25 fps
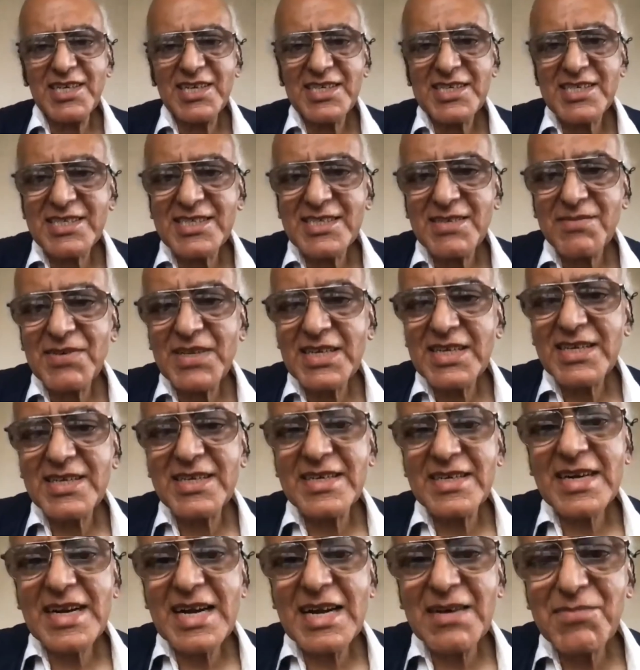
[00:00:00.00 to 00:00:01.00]
is a very
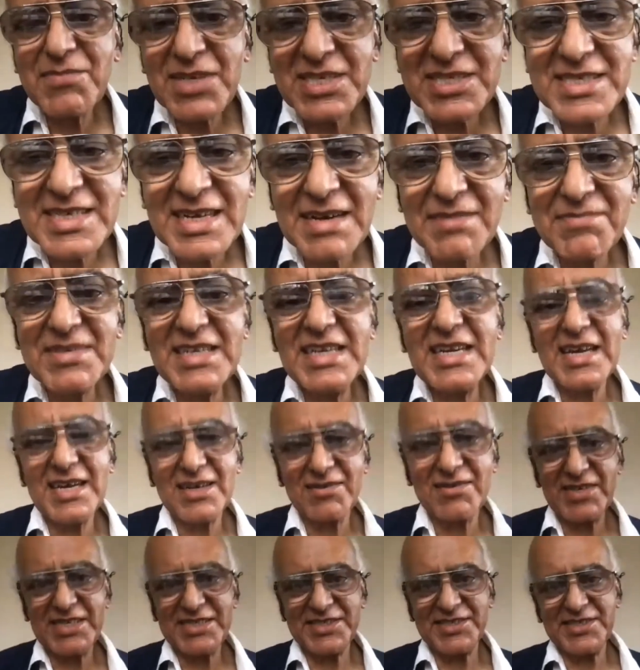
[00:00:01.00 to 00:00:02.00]
grammar savvy
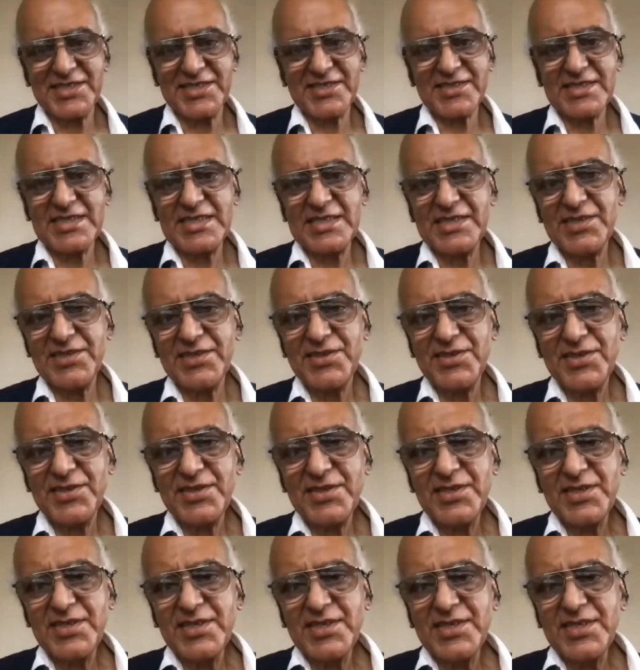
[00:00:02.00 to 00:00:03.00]
language.
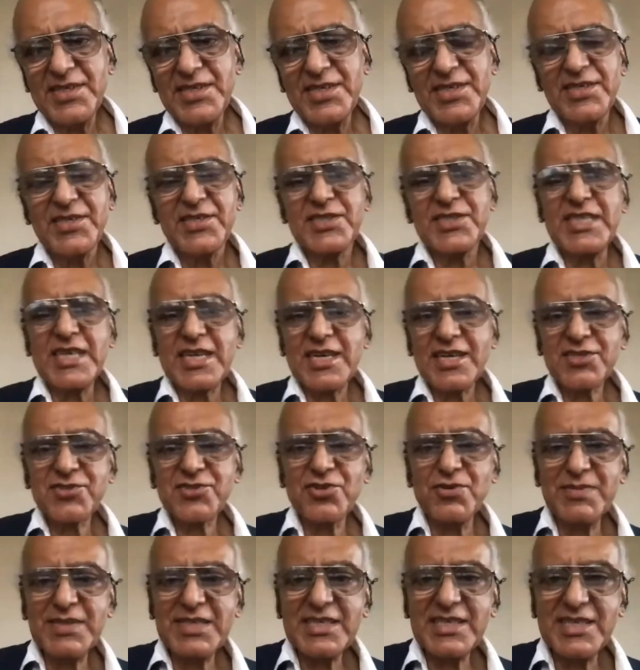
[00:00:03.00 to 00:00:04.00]
There are so
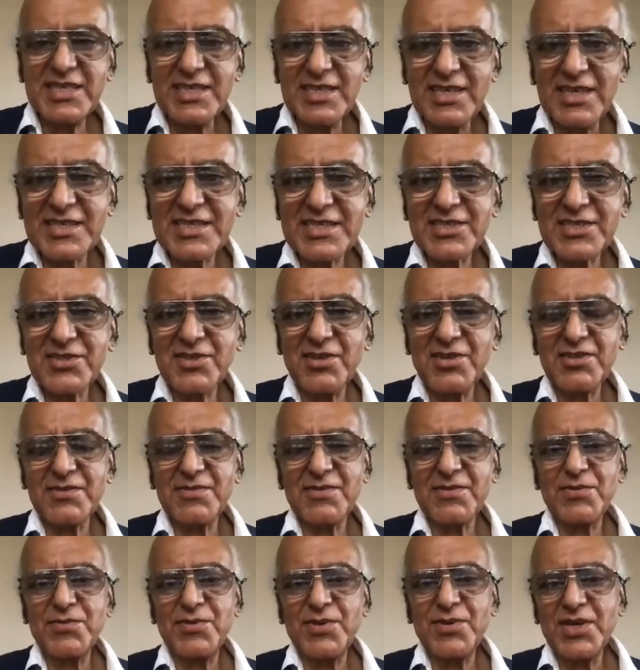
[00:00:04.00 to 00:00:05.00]
many Englishes all over
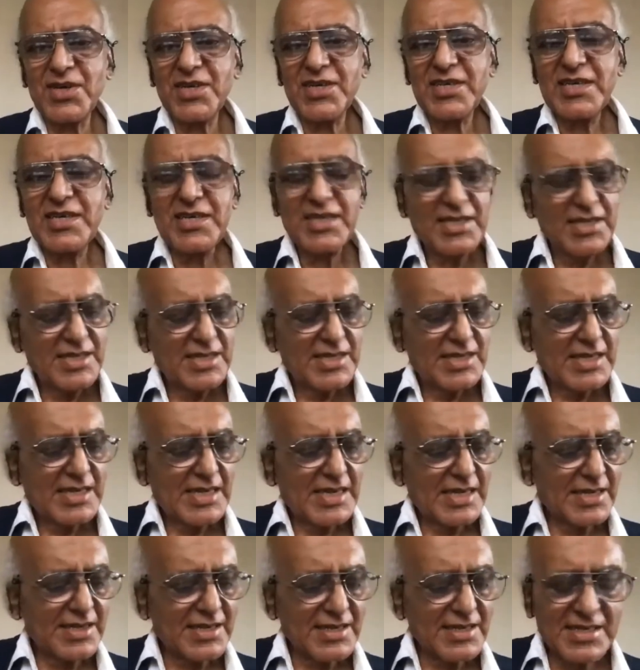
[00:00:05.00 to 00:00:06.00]
the world,
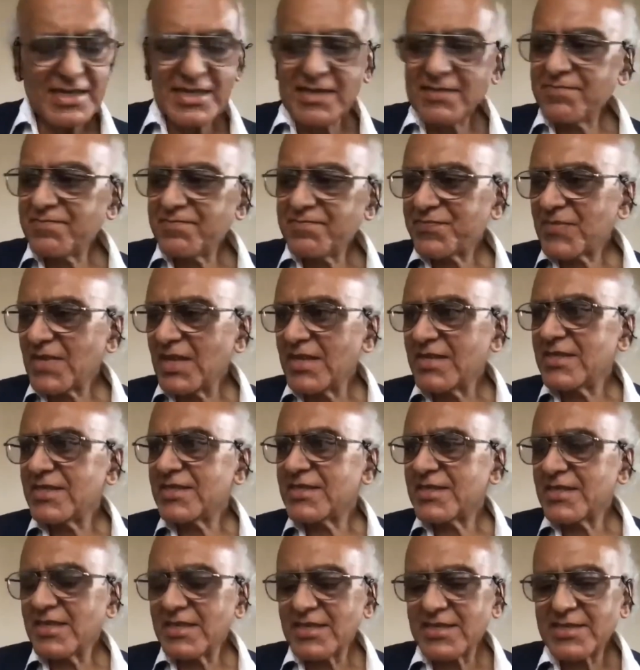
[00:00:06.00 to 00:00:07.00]
and it
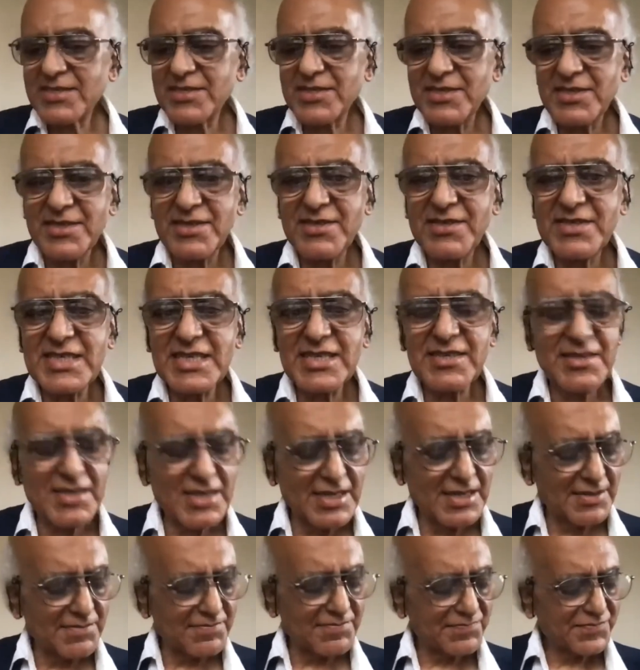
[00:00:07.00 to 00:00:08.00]
is
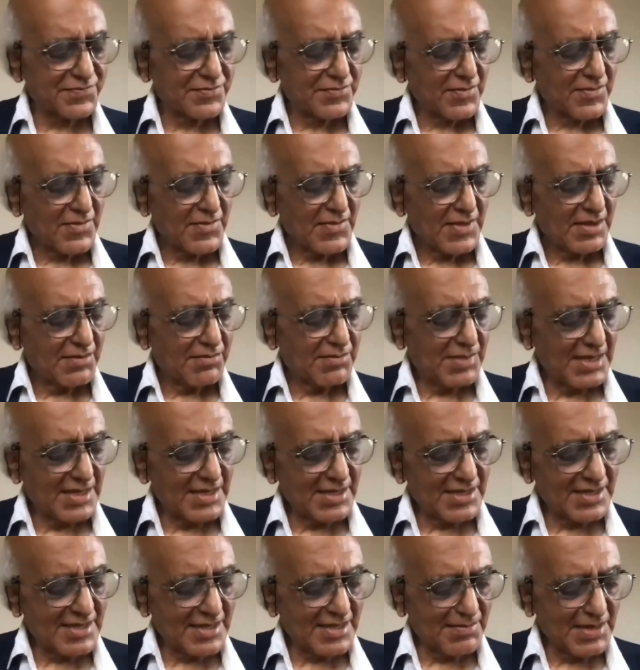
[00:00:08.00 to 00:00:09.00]
written by
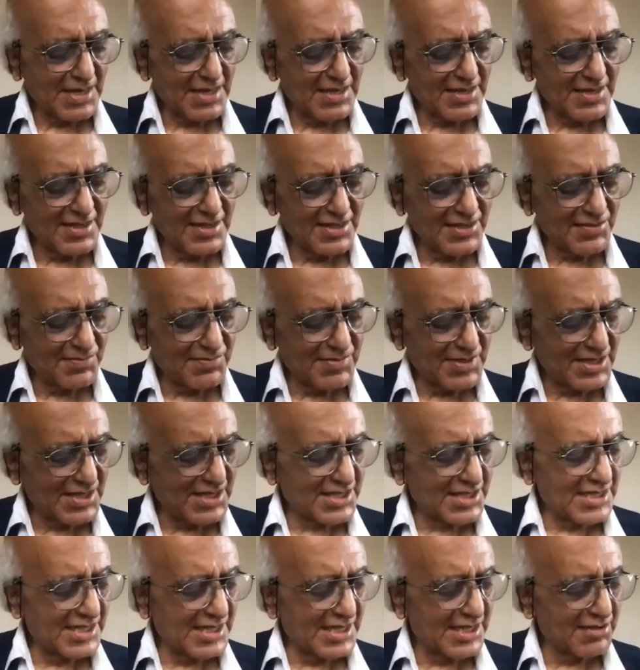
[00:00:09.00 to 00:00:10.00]
a grammarian,
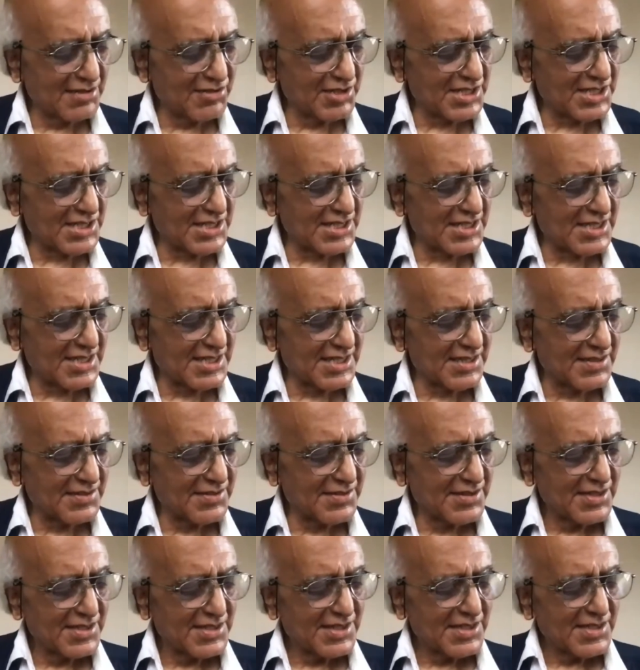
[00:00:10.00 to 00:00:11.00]
British linguist
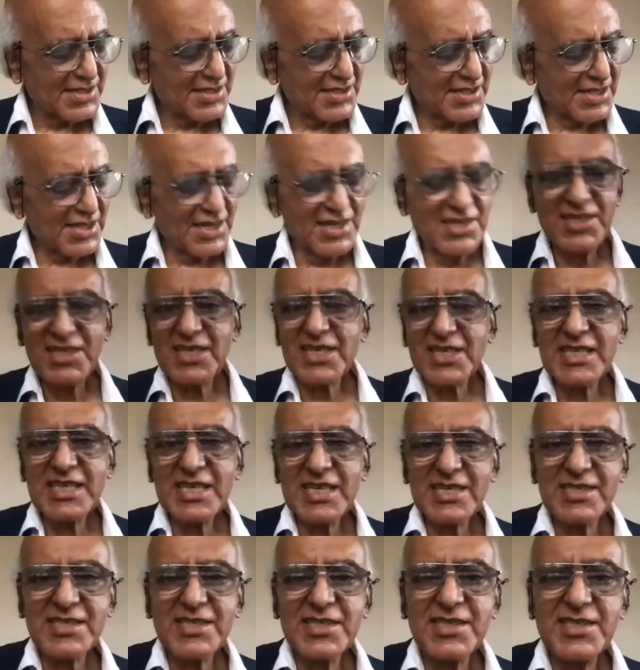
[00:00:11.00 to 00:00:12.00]
earlier,
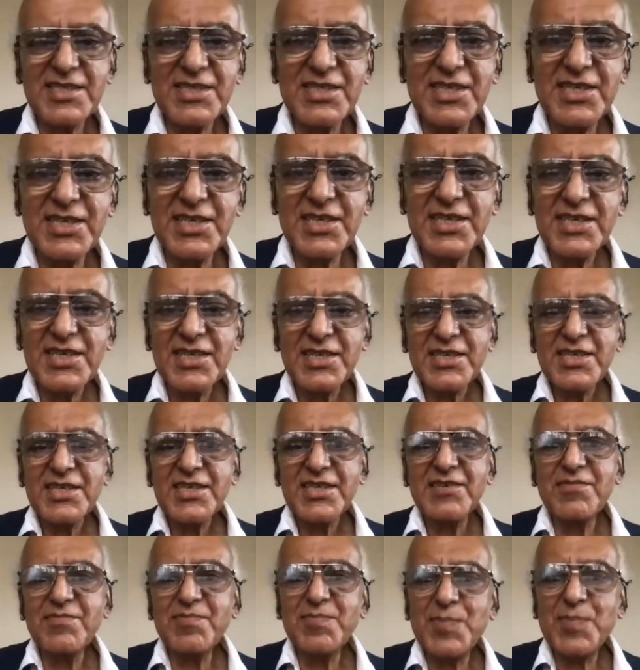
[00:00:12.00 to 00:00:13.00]
that the
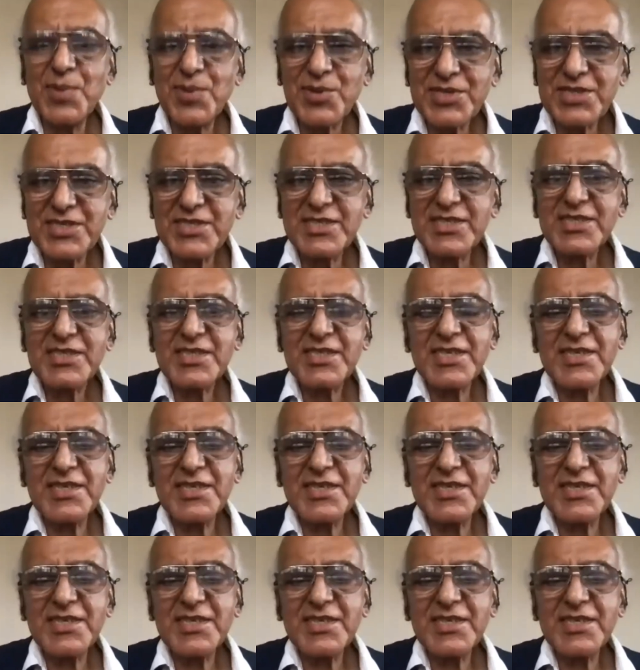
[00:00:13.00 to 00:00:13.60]
important